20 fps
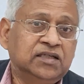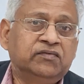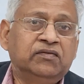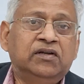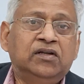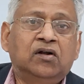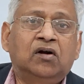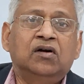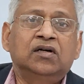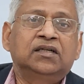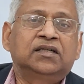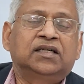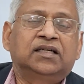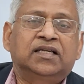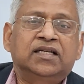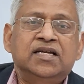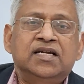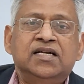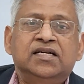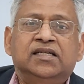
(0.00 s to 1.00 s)
it will not
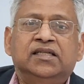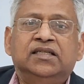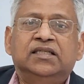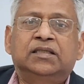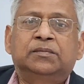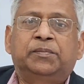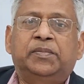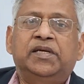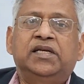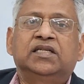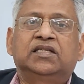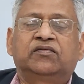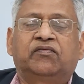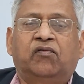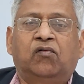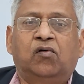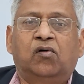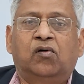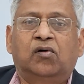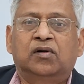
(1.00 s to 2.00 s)
create a
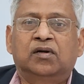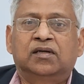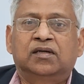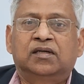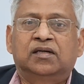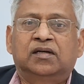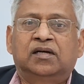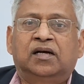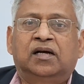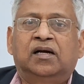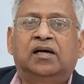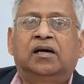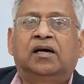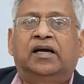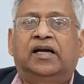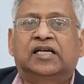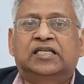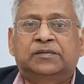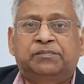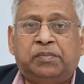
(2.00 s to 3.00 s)
space for
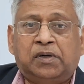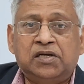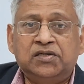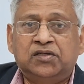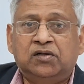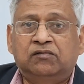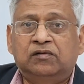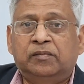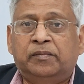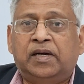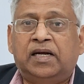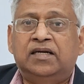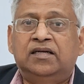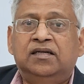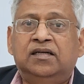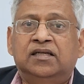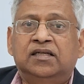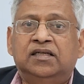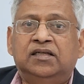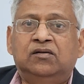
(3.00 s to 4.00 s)
expansion of the
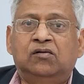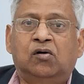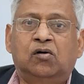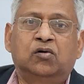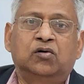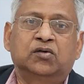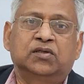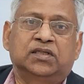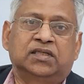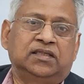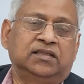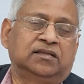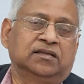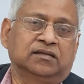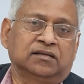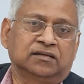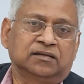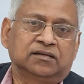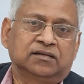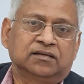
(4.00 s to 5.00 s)
binder in hot
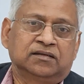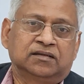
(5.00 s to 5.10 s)
season.